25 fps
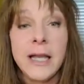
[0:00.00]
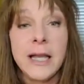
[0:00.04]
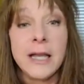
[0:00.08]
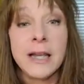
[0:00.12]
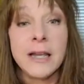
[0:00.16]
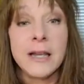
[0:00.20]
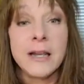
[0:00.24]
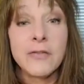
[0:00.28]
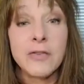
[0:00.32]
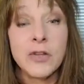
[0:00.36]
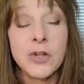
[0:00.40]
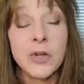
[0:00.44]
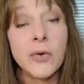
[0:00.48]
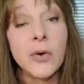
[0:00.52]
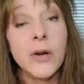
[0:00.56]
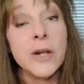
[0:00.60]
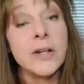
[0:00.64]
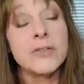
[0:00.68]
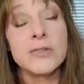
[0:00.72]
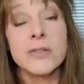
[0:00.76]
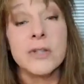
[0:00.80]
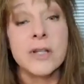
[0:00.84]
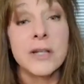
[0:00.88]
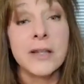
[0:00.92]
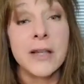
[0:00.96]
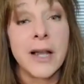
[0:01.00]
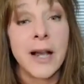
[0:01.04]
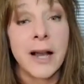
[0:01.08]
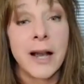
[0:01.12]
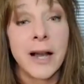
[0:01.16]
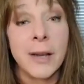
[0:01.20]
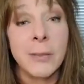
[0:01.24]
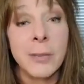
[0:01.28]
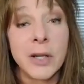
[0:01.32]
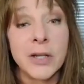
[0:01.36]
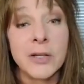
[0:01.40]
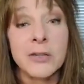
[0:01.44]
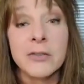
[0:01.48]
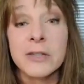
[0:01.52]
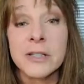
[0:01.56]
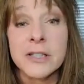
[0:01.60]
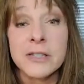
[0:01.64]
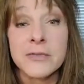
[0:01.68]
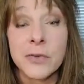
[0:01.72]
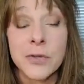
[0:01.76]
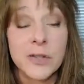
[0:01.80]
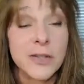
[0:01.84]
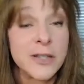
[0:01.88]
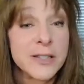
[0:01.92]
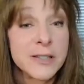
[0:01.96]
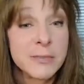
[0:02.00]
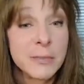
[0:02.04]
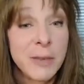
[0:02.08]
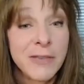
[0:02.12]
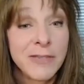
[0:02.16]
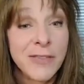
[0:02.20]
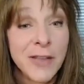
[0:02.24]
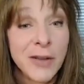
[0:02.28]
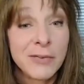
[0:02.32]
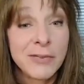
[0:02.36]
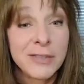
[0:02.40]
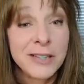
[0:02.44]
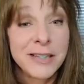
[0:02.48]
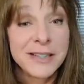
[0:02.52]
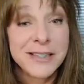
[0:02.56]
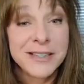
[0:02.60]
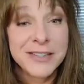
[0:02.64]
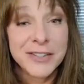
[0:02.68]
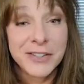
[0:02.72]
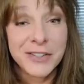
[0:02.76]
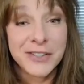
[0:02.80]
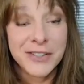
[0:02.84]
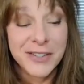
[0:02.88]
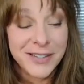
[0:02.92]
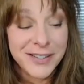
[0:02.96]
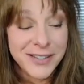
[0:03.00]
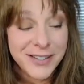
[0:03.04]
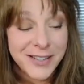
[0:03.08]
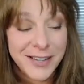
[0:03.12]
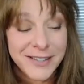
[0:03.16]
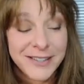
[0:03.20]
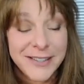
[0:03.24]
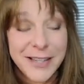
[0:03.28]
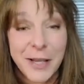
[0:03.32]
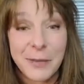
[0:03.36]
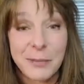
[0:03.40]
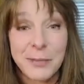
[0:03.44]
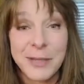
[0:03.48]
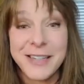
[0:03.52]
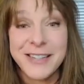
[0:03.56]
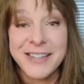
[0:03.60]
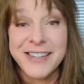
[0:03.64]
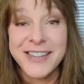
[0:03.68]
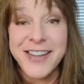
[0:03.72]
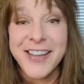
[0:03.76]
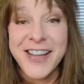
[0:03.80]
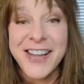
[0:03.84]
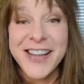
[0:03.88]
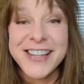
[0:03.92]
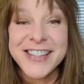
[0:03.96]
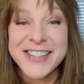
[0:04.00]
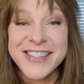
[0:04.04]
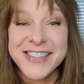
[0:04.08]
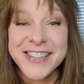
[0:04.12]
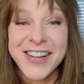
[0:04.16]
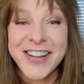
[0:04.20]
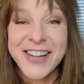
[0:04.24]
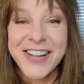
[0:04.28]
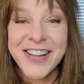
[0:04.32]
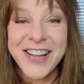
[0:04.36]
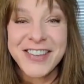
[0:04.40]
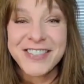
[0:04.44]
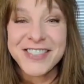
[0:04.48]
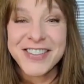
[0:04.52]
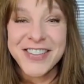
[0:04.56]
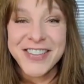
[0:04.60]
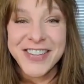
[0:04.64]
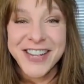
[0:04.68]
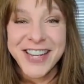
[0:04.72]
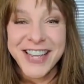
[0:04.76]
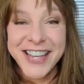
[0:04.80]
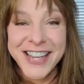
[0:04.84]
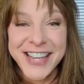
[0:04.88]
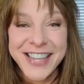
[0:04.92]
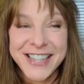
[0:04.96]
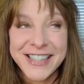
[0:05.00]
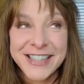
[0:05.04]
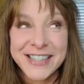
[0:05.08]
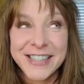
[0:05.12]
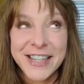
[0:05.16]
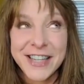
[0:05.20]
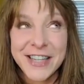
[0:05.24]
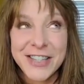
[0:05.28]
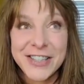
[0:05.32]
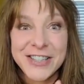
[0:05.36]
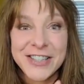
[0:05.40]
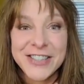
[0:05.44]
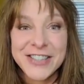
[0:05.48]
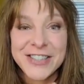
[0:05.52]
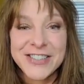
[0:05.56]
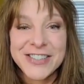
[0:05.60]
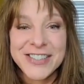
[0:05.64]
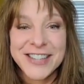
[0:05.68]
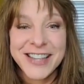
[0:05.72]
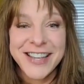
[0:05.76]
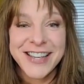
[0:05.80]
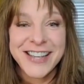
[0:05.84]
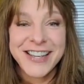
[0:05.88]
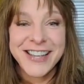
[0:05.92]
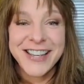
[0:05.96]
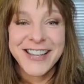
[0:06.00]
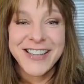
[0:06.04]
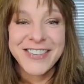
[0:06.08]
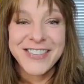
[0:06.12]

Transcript: And if you are interested in the eye bundle, it's for this month only, so you need to contact me. Y'all have a great Tuesday.